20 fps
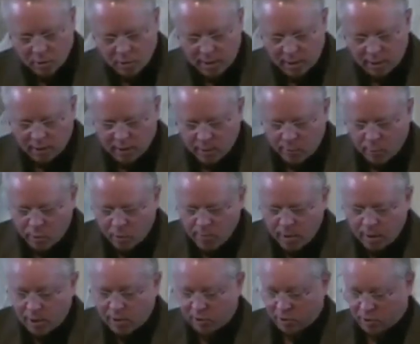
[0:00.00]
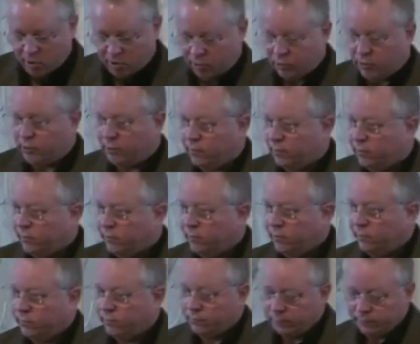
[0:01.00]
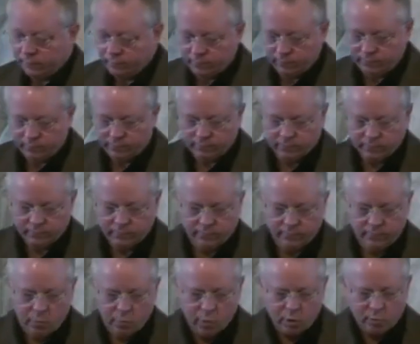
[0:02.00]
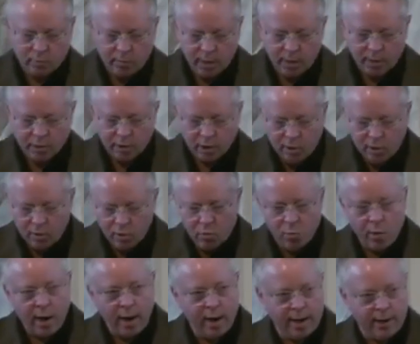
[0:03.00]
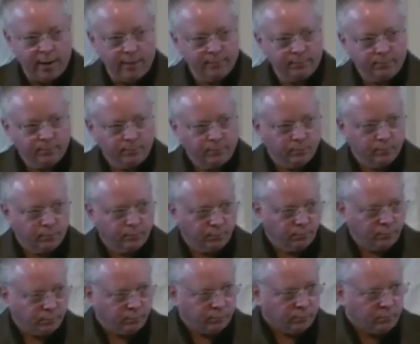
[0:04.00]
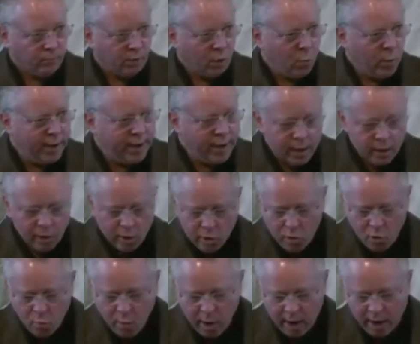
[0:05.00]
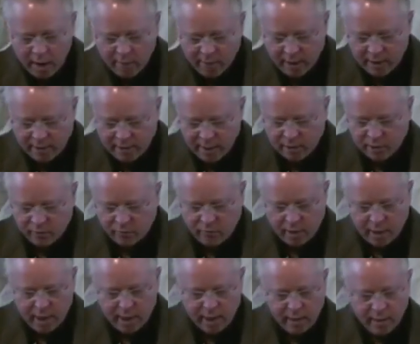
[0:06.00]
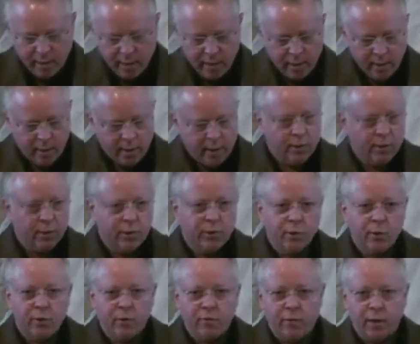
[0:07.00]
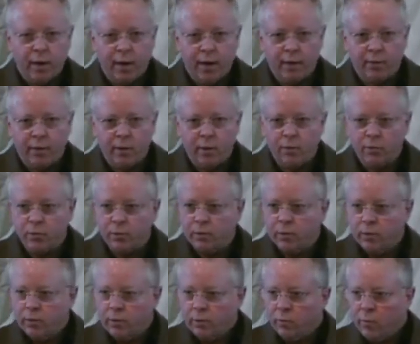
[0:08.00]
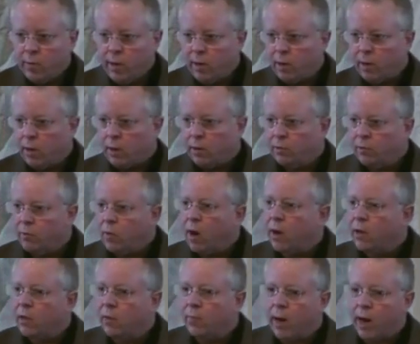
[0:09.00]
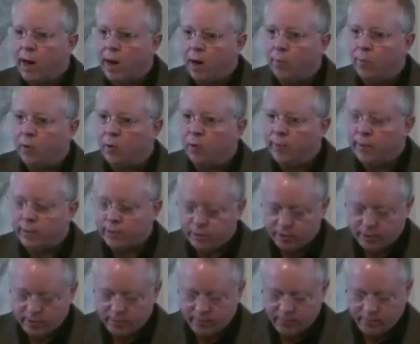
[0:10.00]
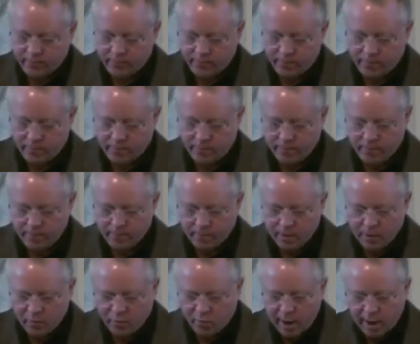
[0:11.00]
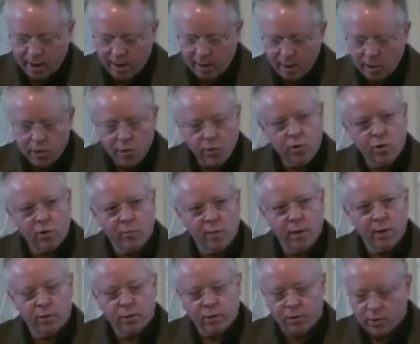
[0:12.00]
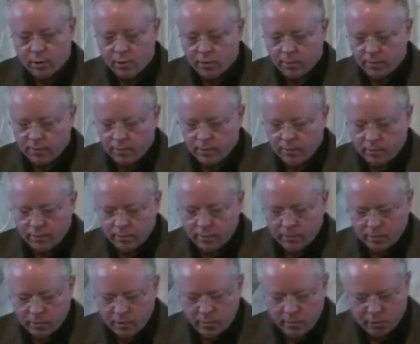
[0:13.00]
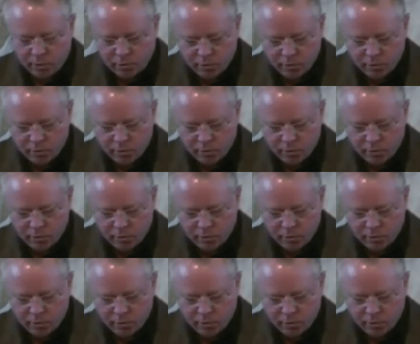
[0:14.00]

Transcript: need liberal ministers, which means a new way. We need a new way of identifying and certifying those we call to occupy our pulpits. Finding a UU minister who is